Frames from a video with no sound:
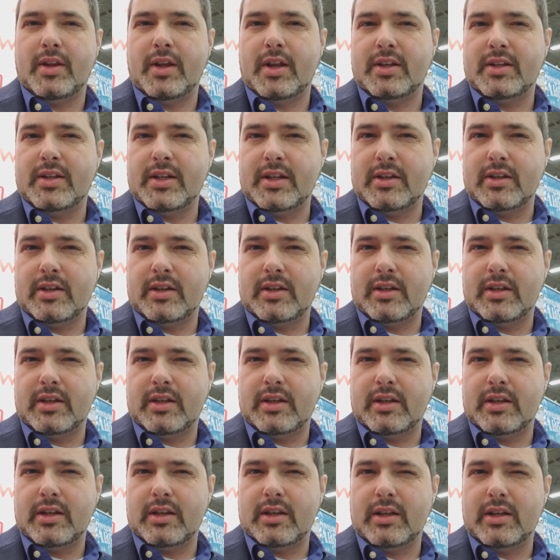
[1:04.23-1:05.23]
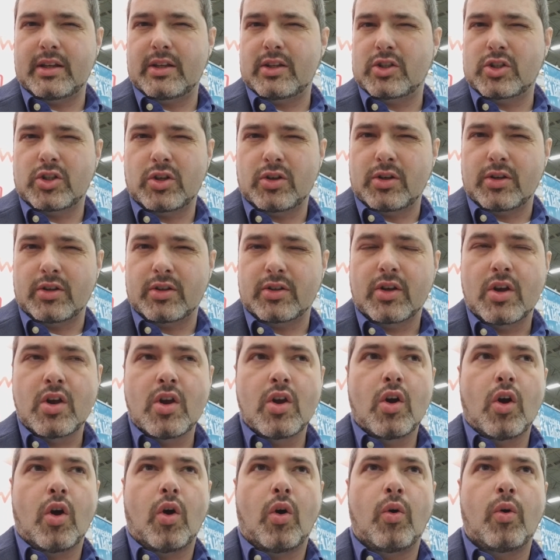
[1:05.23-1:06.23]
it didn't shouldn't.
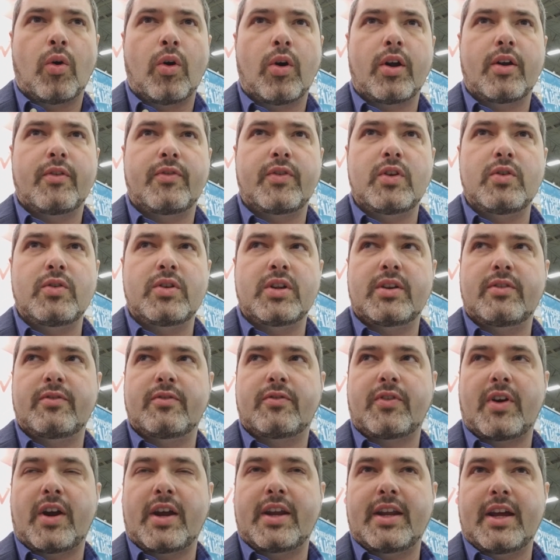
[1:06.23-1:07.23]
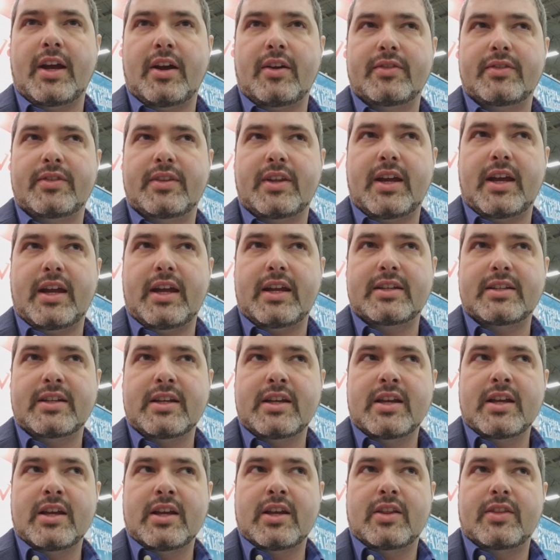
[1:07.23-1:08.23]
Or if you didn't find out that
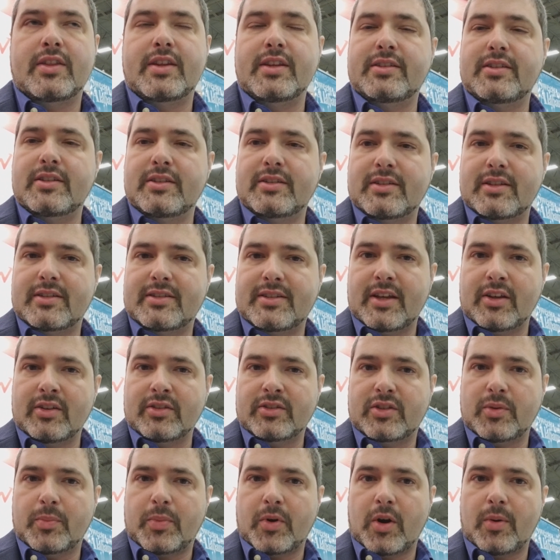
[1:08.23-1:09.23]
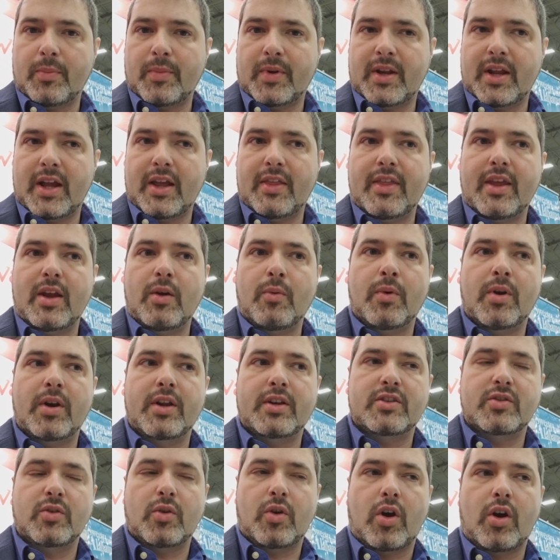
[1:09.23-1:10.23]
this is a sales department and they want
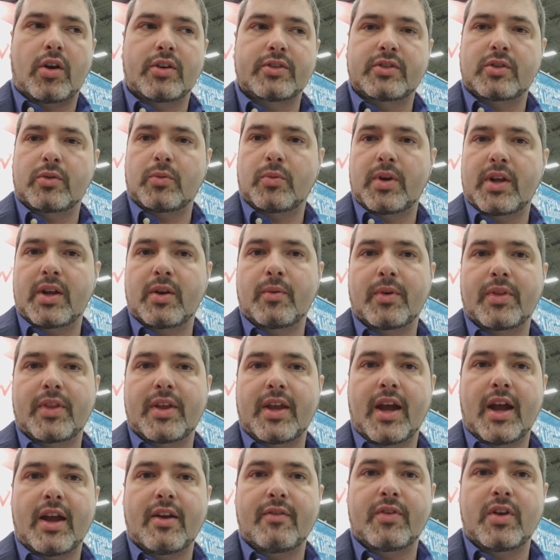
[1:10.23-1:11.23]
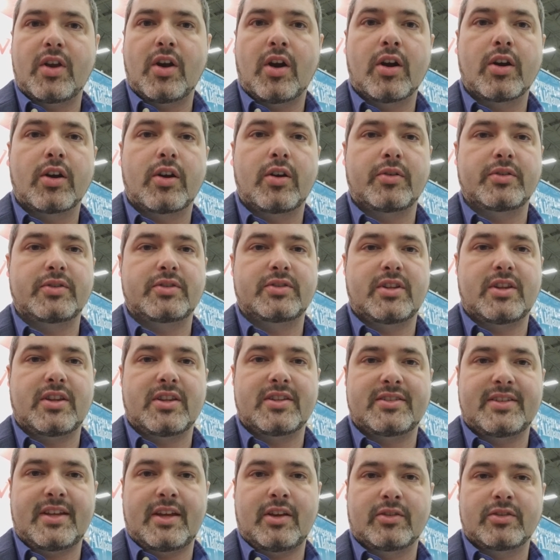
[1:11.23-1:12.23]
it to also ring when the IVR goes to the
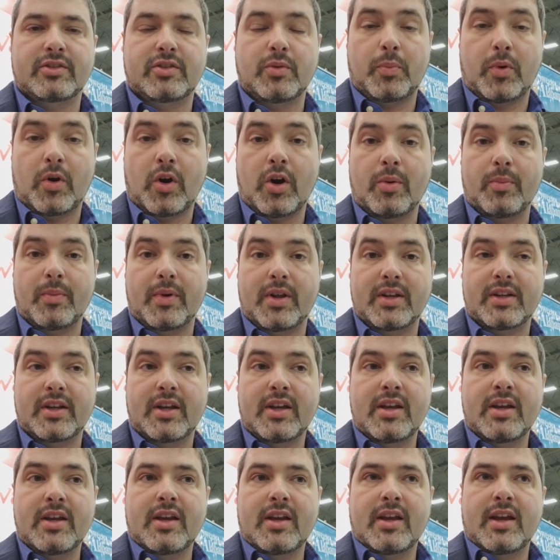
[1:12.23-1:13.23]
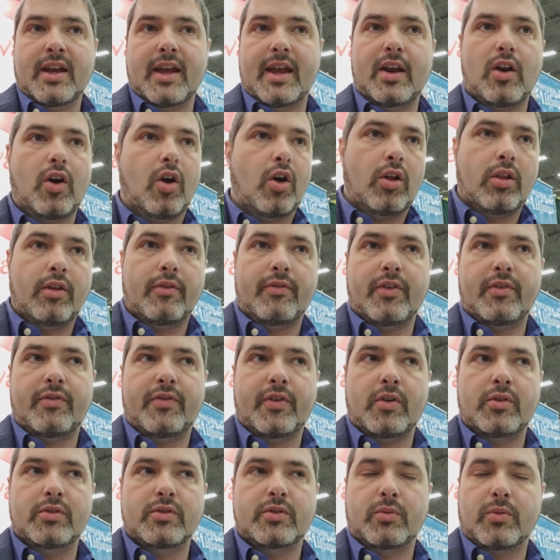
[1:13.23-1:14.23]
sales department and all of the
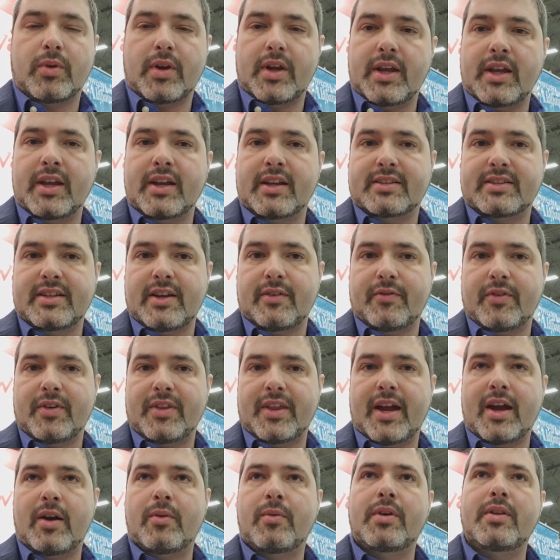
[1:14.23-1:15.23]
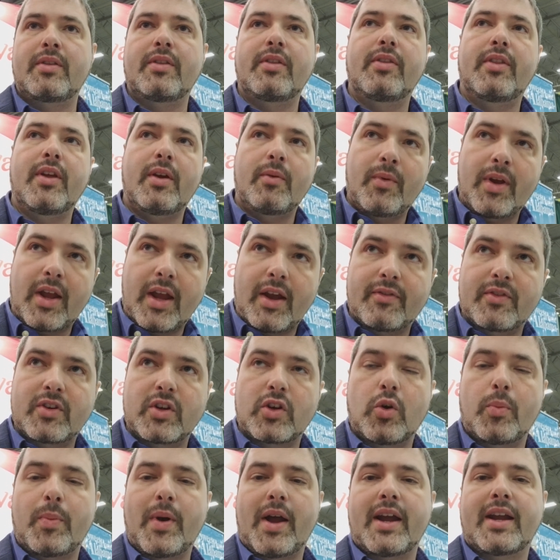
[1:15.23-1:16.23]
phones ring except for that one, then we have to
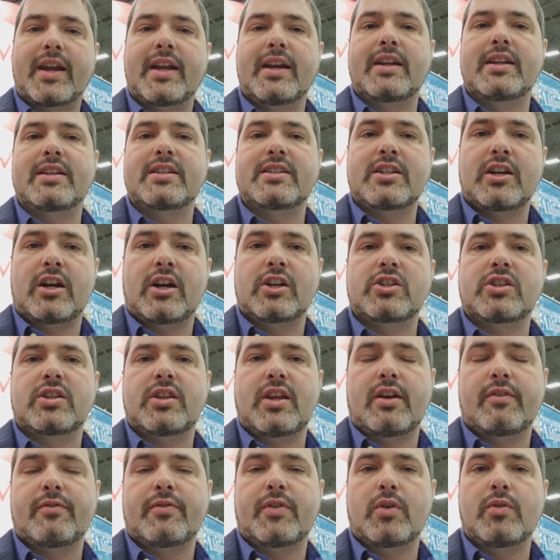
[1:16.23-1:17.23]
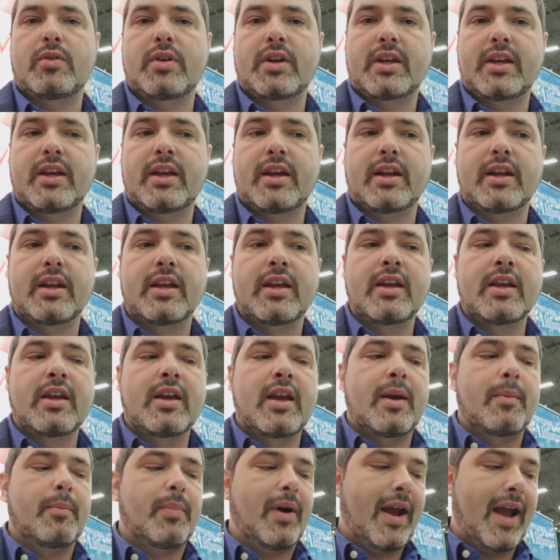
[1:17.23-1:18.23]
go back in and touch that phone again
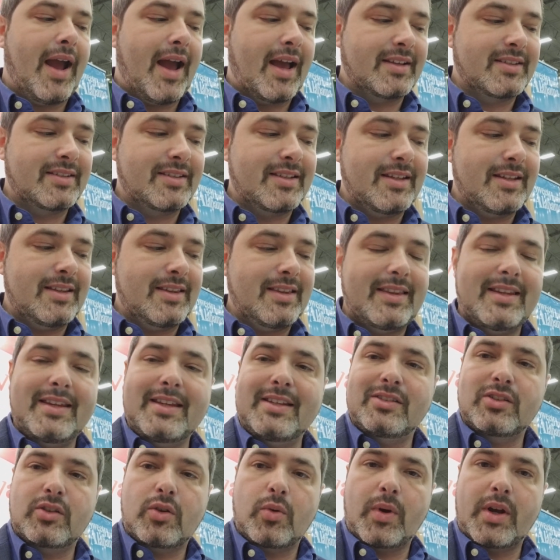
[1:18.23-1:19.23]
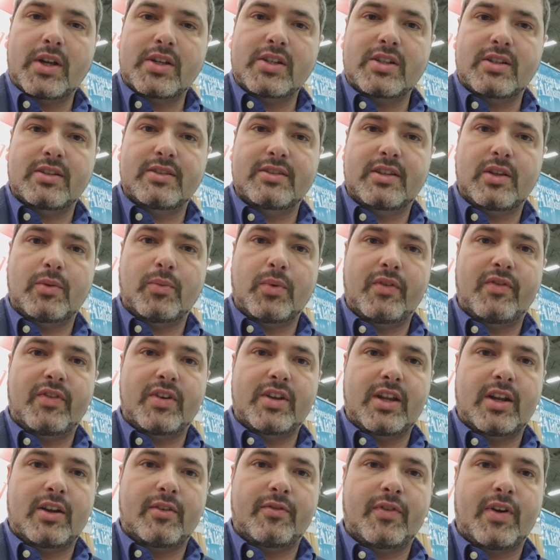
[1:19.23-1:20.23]
by asking these questions that we've
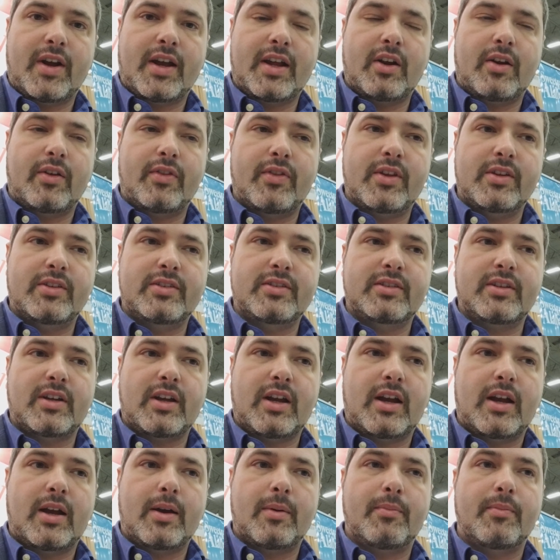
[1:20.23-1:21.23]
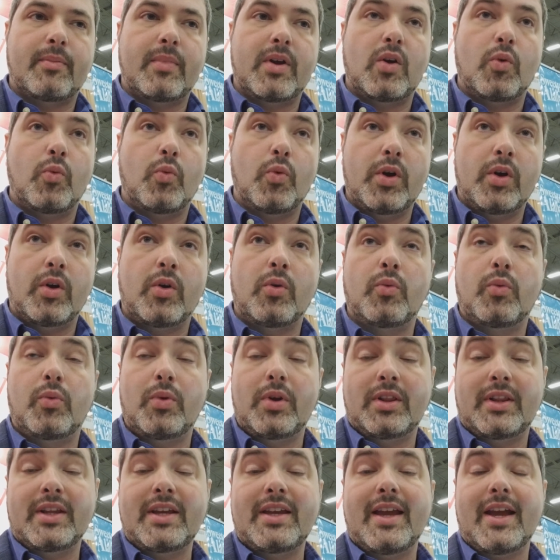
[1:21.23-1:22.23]
identified on this um, will
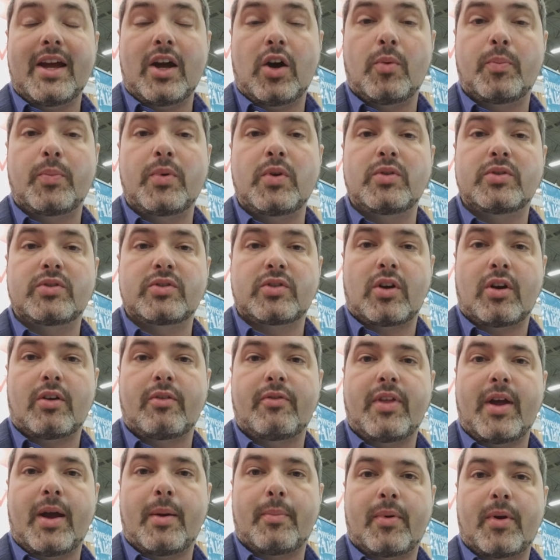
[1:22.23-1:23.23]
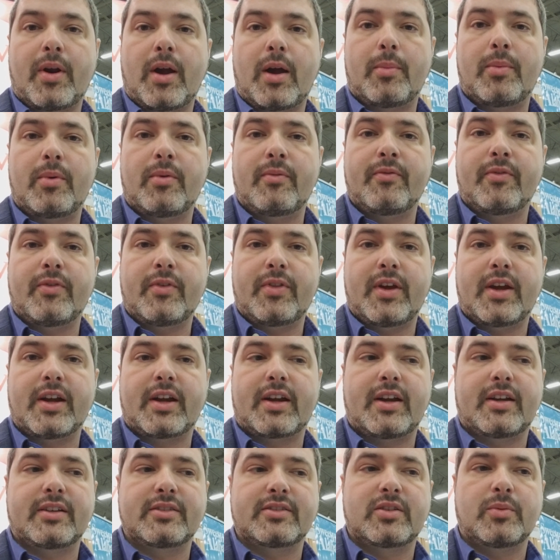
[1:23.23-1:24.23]
really help you solve that problem for
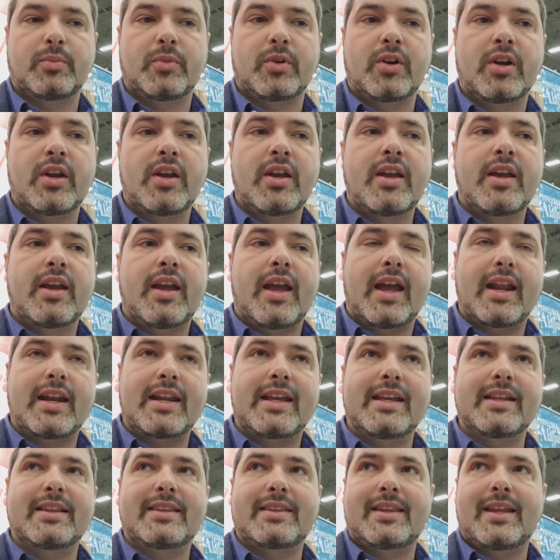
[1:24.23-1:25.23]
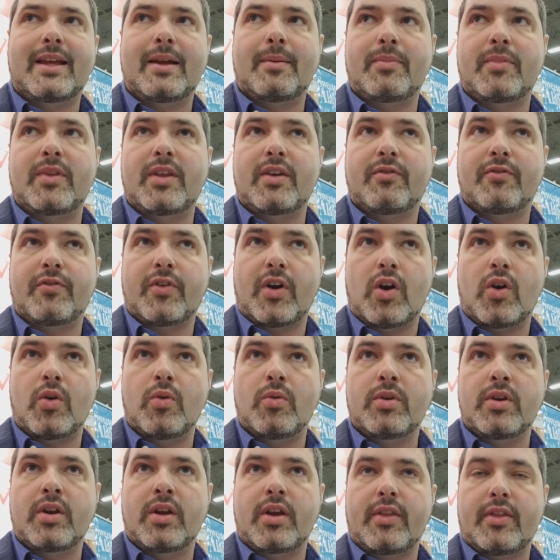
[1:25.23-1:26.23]
that customer and get them the
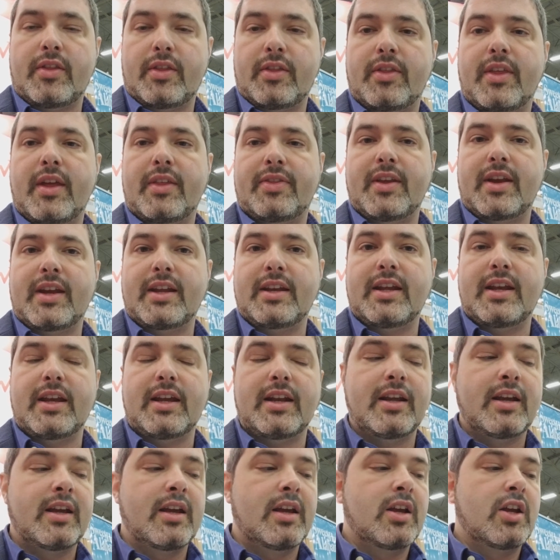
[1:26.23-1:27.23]
phone that they need.